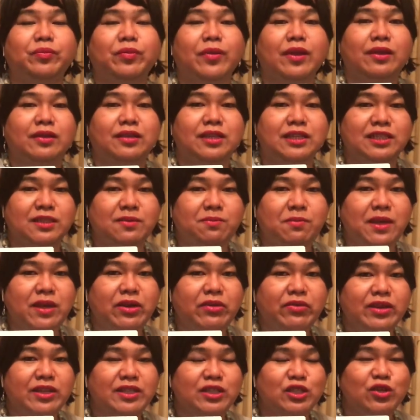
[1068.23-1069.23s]
the
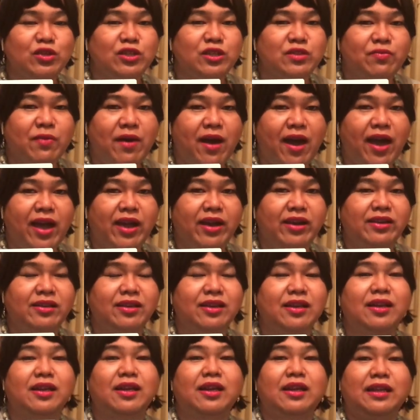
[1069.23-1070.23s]
spirits conspired,
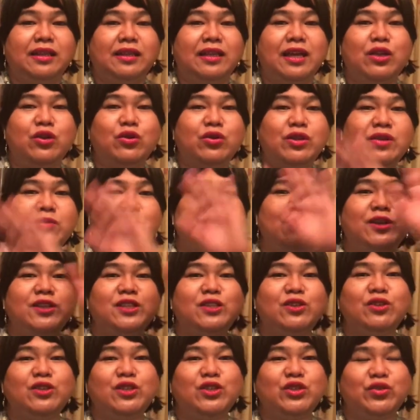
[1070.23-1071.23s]
the universe
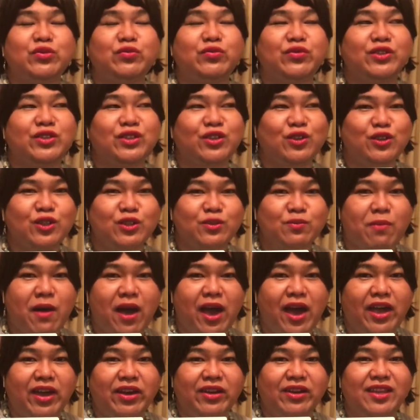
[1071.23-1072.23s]

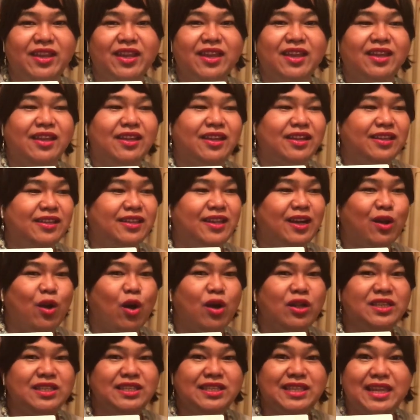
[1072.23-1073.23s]
conspired, the
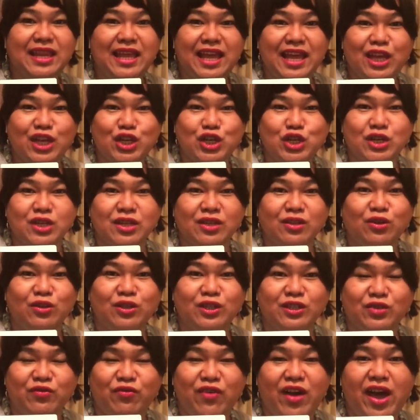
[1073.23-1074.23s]
constellation
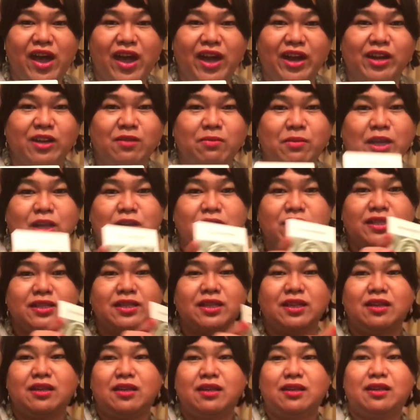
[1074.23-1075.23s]
conspired, because
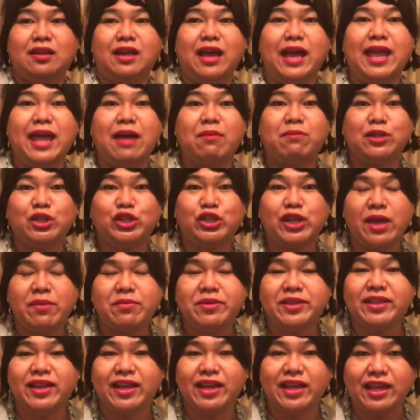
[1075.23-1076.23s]
I have a
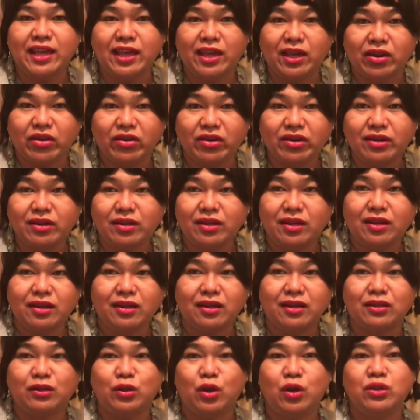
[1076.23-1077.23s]
Gemini here.
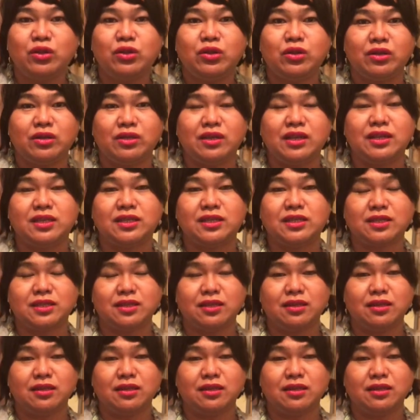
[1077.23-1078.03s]
Kadondon is